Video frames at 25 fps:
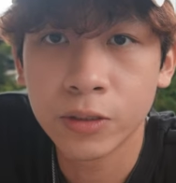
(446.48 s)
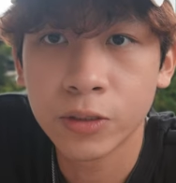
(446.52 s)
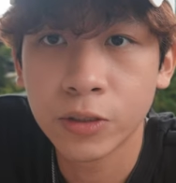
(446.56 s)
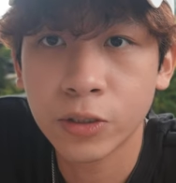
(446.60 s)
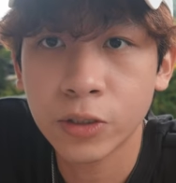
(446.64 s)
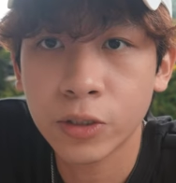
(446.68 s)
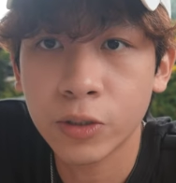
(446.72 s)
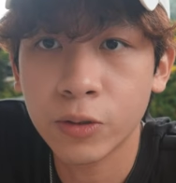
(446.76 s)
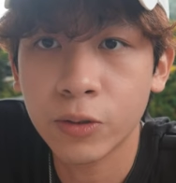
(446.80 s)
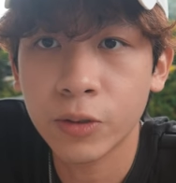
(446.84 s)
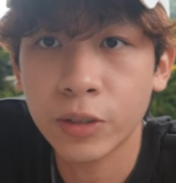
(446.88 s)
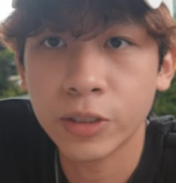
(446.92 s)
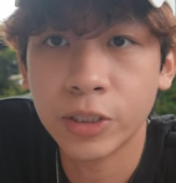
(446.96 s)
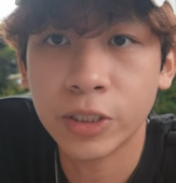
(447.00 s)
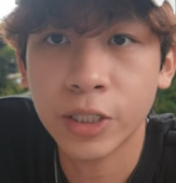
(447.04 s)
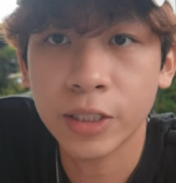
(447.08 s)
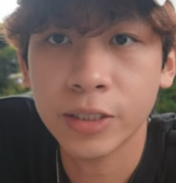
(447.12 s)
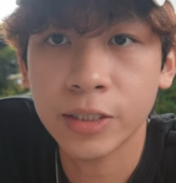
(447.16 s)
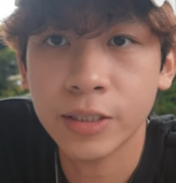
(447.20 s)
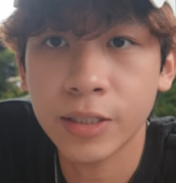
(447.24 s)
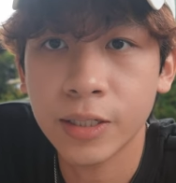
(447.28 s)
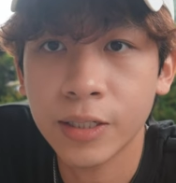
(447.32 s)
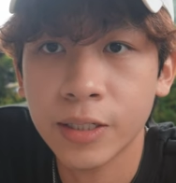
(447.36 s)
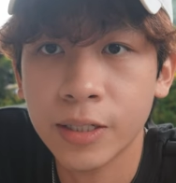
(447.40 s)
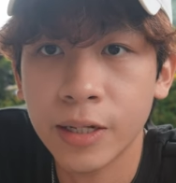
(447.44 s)
So
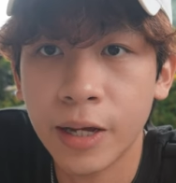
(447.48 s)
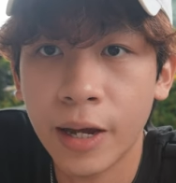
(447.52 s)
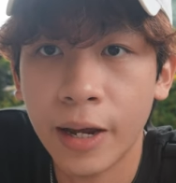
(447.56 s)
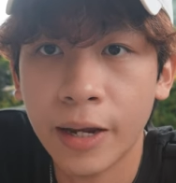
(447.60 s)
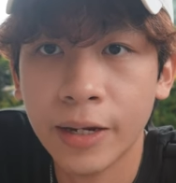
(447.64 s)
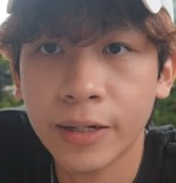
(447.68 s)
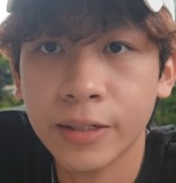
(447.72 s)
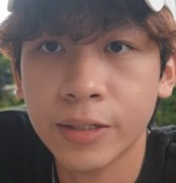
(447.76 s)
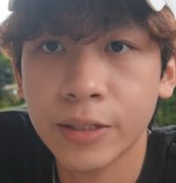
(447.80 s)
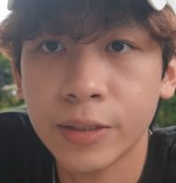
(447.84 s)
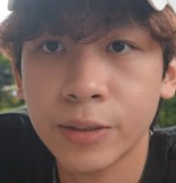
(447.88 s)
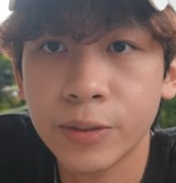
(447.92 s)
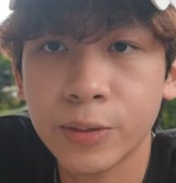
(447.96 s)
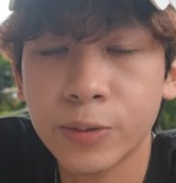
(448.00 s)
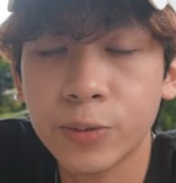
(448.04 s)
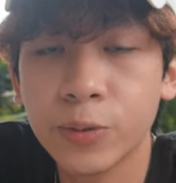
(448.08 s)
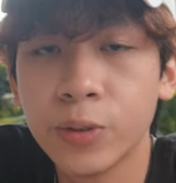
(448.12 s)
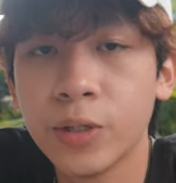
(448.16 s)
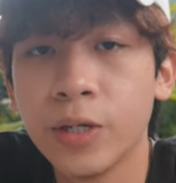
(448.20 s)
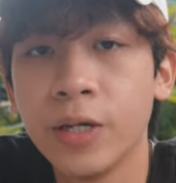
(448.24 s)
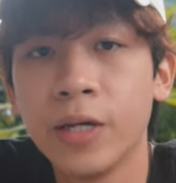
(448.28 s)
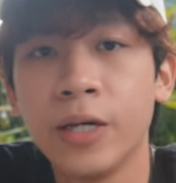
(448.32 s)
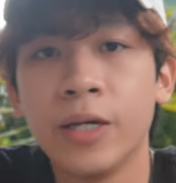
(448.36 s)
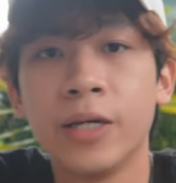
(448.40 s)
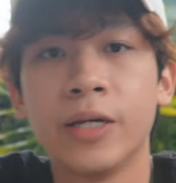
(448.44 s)
adjusting the angle.
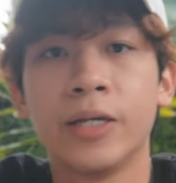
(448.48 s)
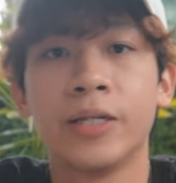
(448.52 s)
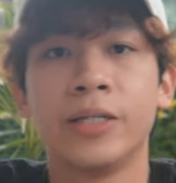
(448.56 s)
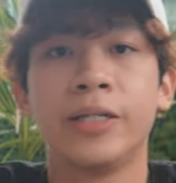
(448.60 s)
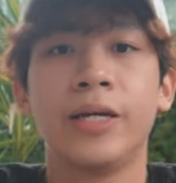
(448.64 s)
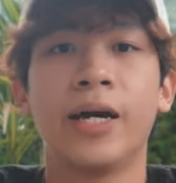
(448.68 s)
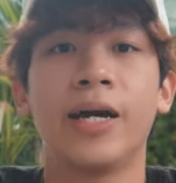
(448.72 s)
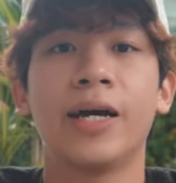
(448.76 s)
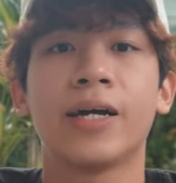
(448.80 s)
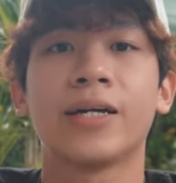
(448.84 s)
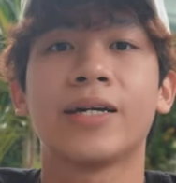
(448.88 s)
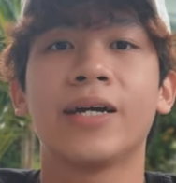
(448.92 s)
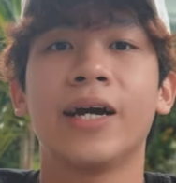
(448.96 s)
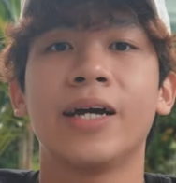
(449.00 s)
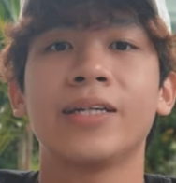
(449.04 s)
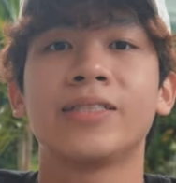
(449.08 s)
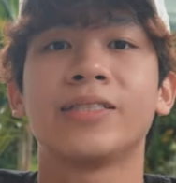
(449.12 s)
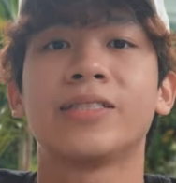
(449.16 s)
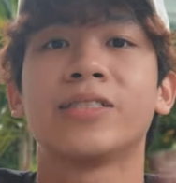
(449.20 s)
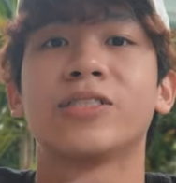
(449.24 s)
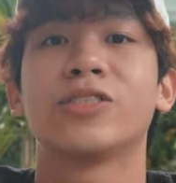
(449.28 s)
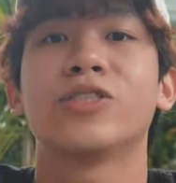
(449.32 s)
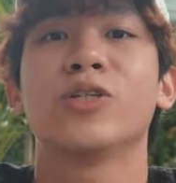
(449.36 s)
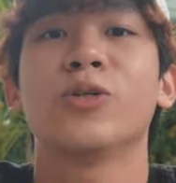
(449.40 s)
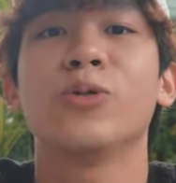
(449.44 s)
Yeah guys,
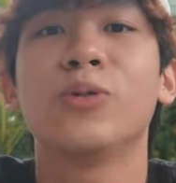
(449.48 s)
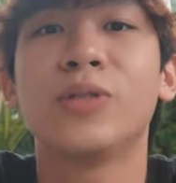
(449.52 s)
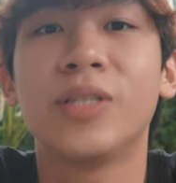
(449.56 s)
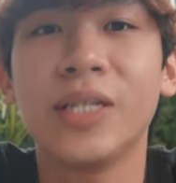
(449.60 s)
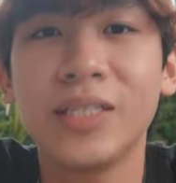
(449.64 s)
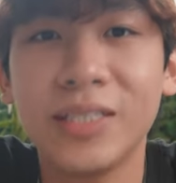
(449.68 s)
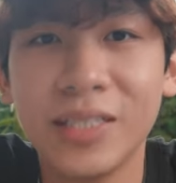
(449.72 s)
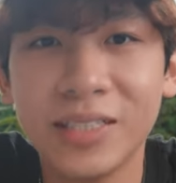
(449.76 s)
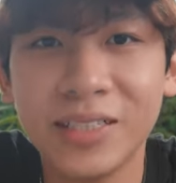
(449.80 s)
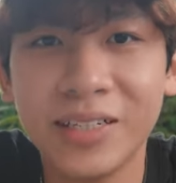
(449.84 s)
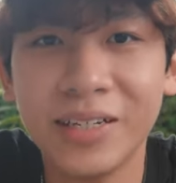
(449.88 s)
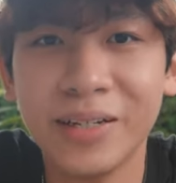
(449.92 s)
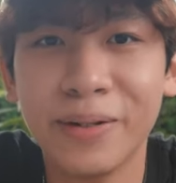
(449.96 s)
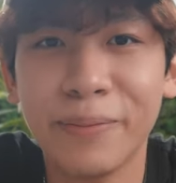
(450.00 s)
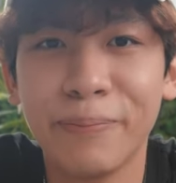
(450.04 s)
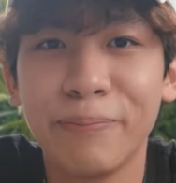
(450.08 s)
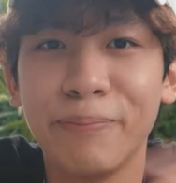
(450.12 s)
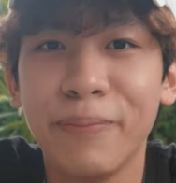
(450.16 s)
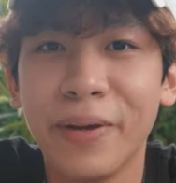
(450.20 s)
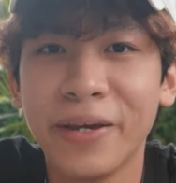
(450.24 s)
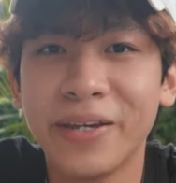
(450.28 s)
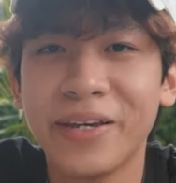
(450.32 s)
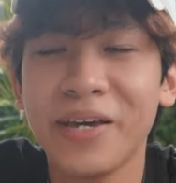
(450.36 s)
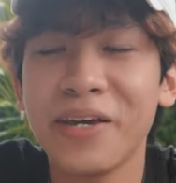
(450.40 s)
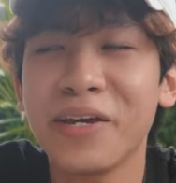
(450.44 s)
so this is it,
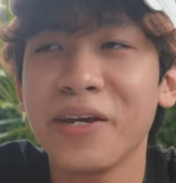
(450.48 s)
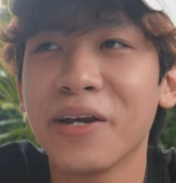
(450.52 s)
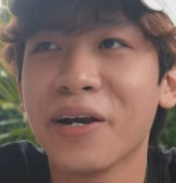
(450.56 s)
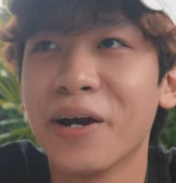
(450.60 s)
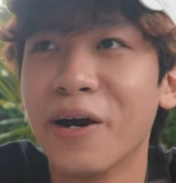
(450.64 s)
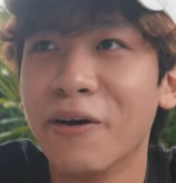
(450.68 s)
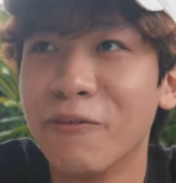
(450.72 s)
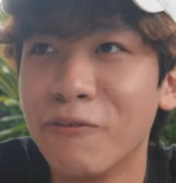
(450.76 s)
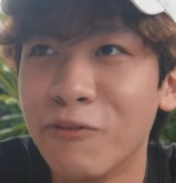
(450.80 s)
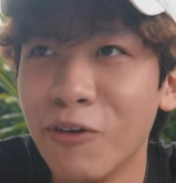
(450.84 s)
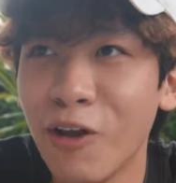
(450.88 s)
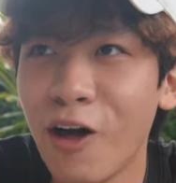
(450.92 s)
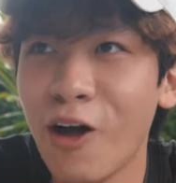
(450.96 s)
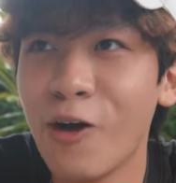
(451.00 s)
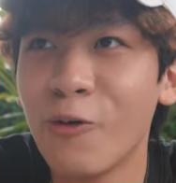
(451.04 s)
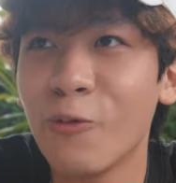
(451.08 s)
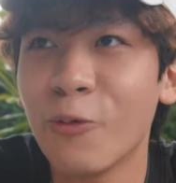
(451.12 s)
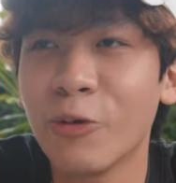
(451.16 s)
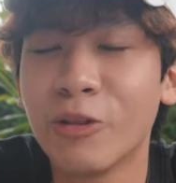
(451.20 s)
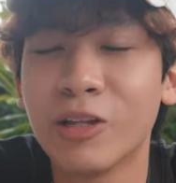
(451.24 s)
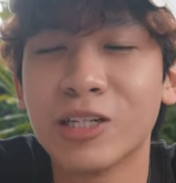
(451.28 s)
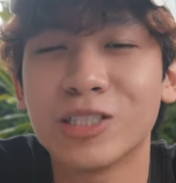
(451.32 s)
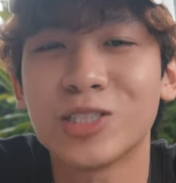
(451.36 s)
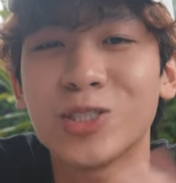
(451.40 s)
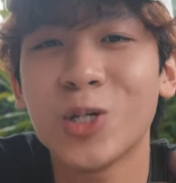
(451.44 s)
making a vlog
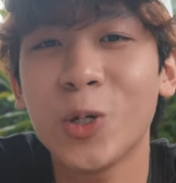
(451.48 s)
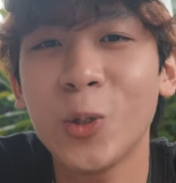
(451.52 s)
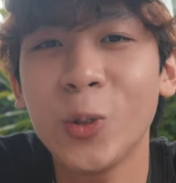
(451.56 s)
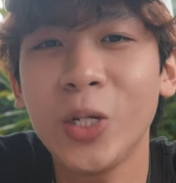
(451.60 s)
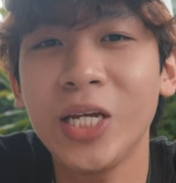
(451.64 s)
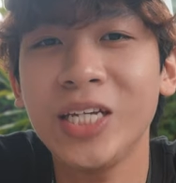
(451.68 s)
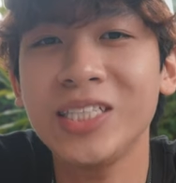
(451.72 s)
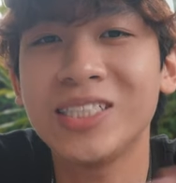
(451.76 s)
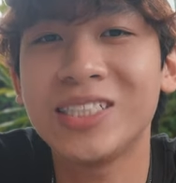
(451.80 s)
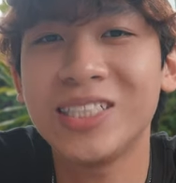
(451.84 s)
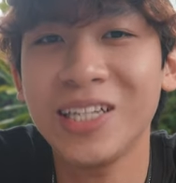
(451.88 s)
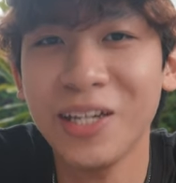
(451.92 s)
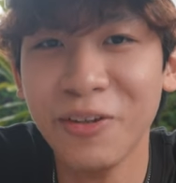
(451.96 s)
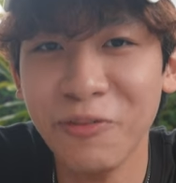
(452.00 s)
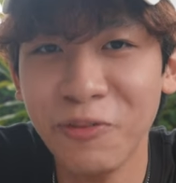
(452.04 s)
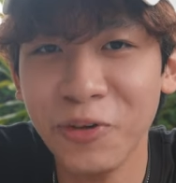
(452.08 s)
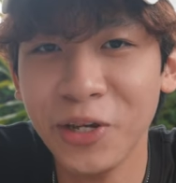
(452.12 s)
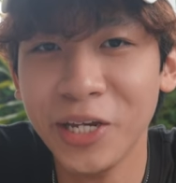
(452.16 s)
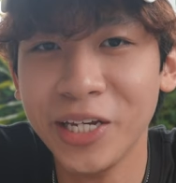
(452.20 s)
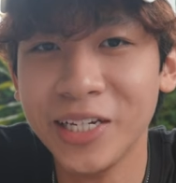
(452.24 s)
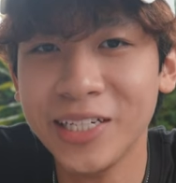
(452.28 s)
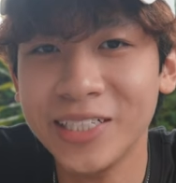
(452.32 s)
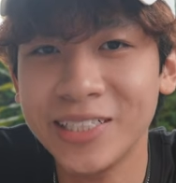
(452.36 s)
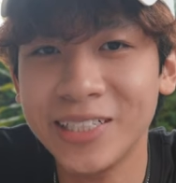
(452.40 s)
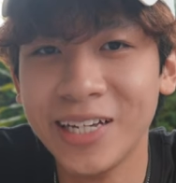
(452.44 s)
with the Sony
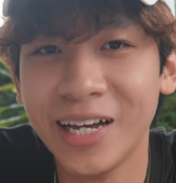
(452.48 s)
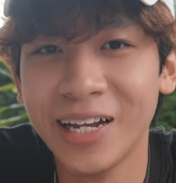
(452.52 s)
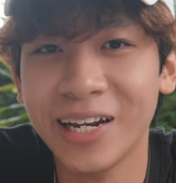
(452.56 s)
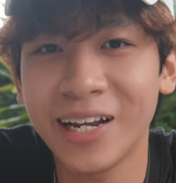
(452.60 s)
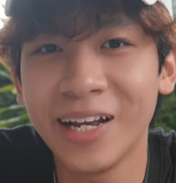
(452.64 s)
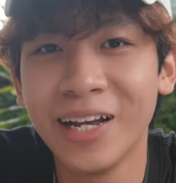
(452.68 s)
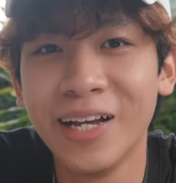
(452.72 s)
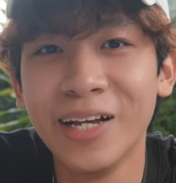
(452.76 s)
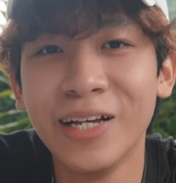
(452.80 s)
ZV-E10.